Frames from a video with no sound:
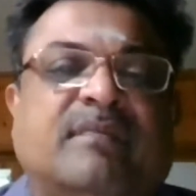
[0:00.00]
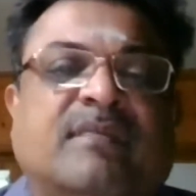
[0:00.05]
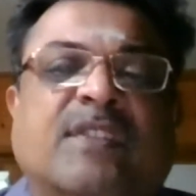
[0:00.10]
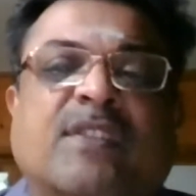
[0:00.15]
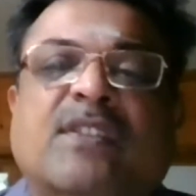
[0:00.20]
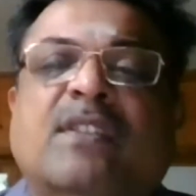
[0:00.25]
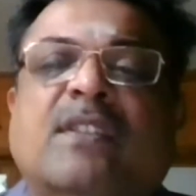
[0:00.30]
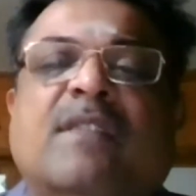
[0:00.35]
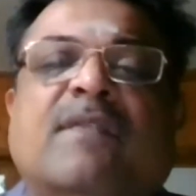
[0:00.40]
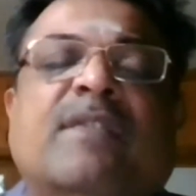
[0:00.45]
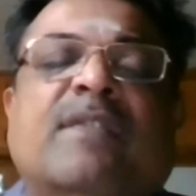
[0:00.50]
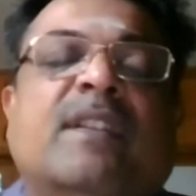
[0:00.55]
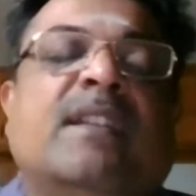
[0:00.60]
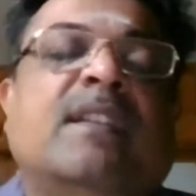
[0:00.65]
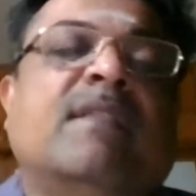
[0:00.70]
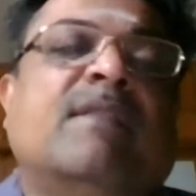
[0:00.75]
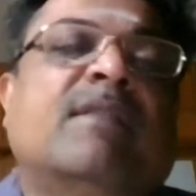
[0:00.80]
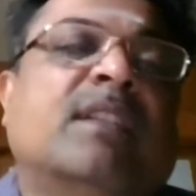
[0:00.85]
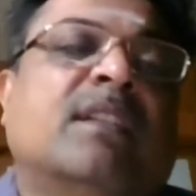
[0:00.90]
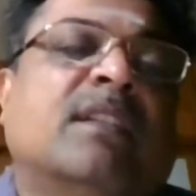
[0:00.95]
This is a
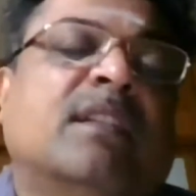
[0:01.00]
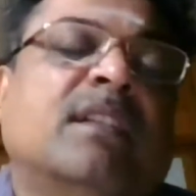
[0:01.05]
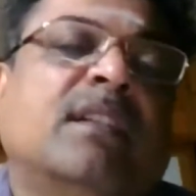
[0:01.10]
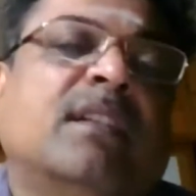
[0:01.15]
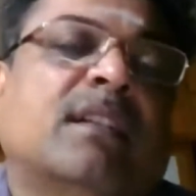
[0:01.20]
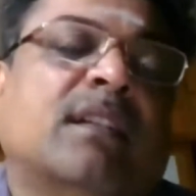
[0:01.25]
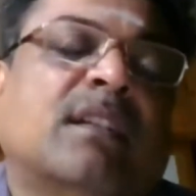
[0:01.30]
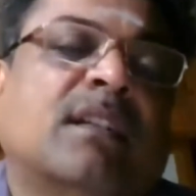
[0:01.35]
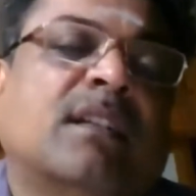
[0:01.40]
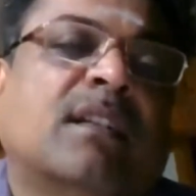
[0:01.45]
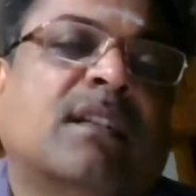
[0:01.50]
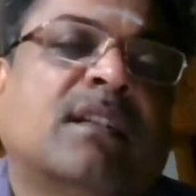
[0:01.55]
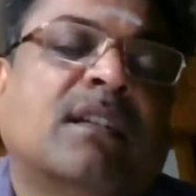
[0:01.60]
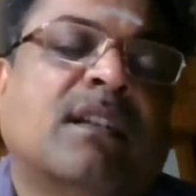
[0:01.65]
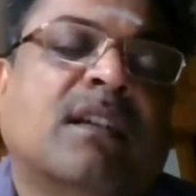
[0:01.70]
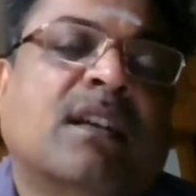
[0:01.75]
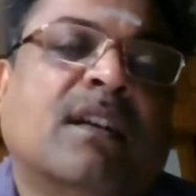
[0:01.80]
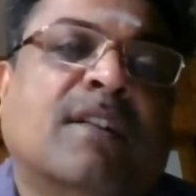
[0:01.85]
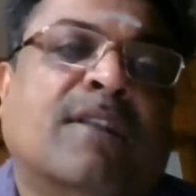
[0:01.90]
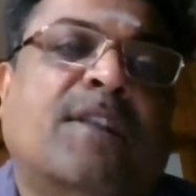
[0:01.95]
very, very
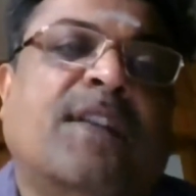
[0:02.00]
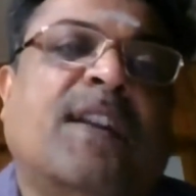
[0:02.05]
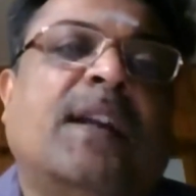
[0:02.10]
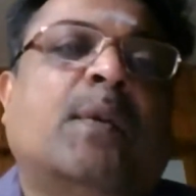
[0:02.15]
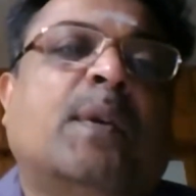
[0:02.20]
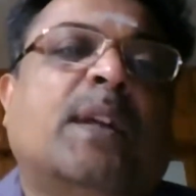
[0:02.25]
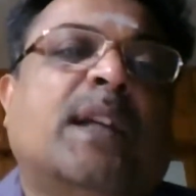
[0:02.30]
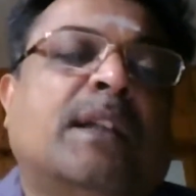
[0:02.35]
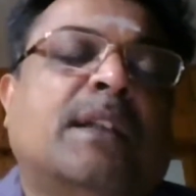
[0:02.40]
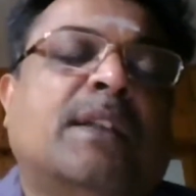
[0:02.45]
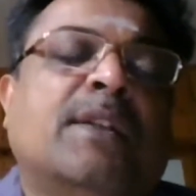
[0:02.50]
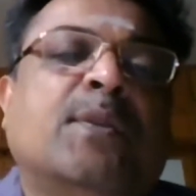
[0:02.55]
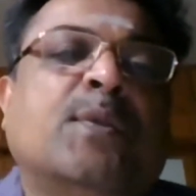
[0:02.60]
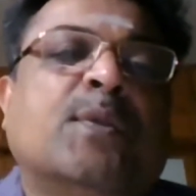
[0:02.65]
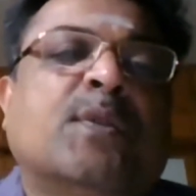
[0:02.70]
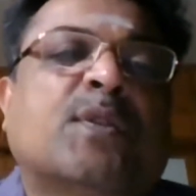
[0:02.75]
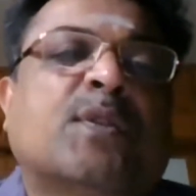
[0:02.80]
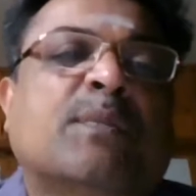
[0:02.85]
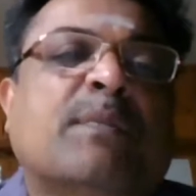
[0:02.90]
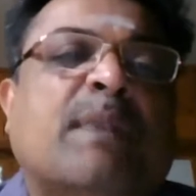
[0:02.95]
frequently
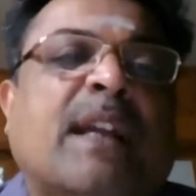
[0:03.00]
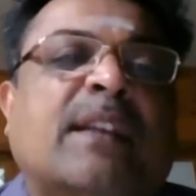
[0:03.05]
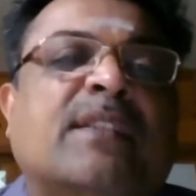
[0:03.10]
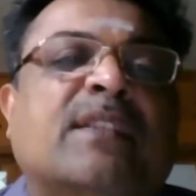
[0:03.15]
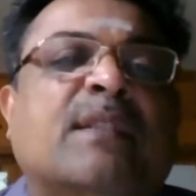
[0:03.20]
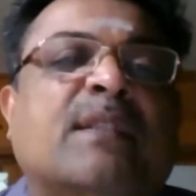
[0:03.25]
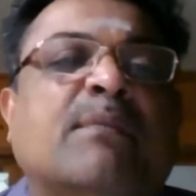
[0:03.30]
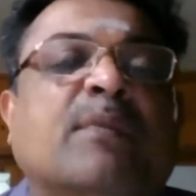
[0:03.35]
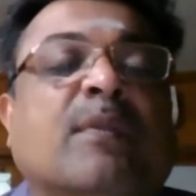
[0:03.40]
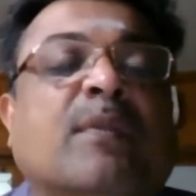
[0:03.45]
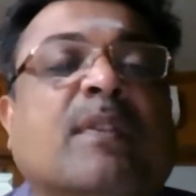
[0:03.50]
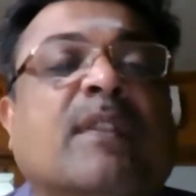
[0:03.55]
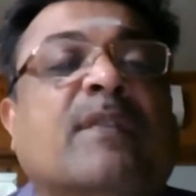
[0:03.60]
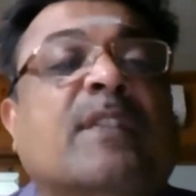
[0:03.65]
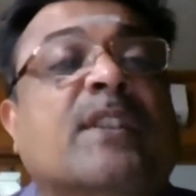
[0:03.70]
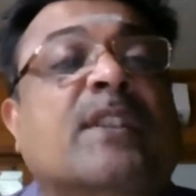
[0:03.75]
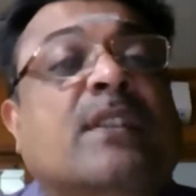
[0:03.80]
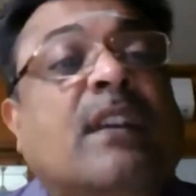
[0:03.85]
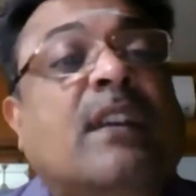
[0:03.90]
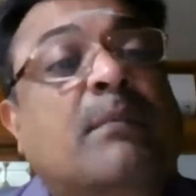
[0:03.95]
used maxim
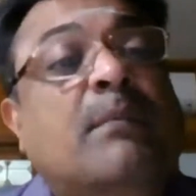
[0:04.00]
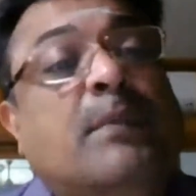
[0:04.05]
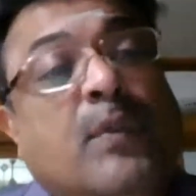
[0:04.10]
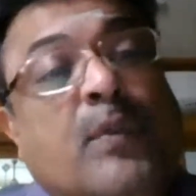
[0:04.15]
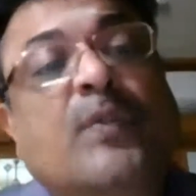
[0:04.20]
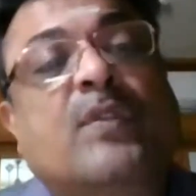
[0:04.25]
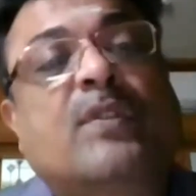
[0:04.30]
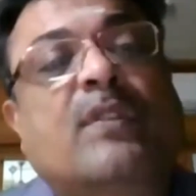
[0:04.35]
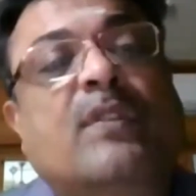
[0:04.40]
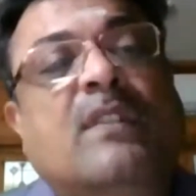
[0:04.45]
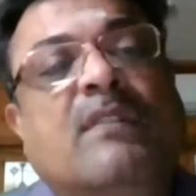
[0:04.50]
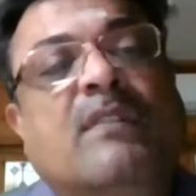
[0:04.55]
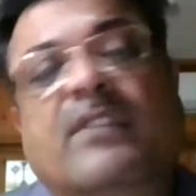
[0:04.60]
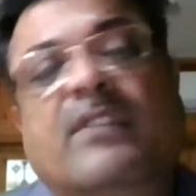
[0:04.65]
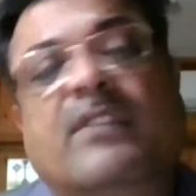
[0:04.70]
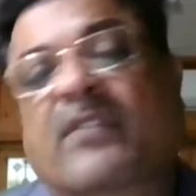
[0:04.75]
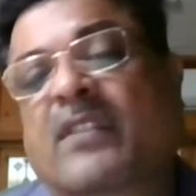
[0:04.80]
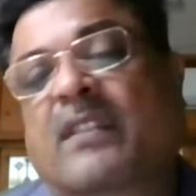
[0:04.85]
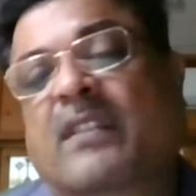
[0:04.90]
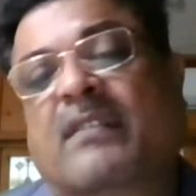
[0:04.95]
which can be used in our
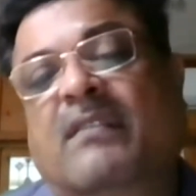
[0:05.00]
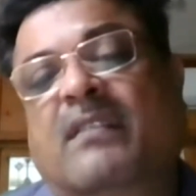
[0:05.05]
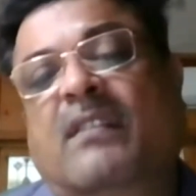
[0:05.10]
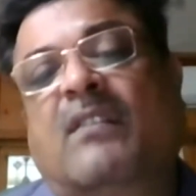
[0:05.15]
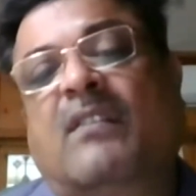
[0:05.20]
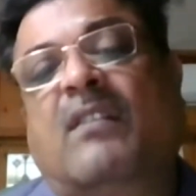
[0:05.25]
GST.